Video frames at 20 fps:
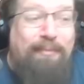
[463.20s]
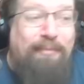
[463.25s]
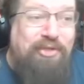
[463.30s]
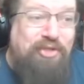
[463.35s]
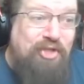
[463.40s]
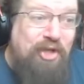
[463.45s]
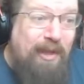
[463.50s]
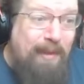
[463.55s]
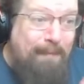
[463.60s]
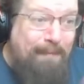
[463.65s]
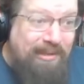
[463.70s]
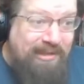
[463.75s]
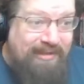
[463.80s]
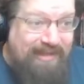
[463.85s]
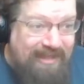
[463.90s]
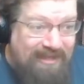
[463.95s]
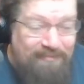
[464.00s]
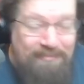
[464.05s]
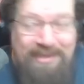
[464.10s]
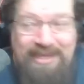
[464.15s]
which
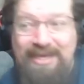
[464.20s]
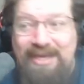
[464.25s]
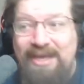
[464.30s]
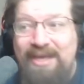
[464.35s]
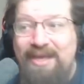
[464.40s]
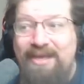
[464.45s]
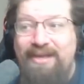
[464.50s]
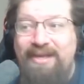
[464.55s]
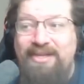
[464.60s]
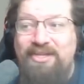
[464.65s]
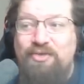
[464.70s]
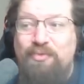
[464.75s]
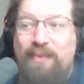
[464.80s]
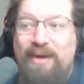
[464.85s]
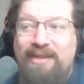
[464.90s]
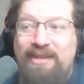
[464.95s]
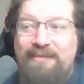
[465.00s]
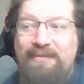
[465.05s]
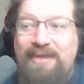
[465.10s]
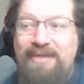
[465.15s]
believe me is
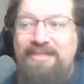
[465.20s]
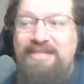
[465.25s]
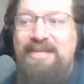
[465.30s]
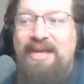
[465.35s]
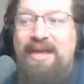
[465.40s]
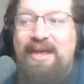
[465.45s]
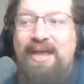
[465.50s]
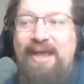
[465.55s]
relevant.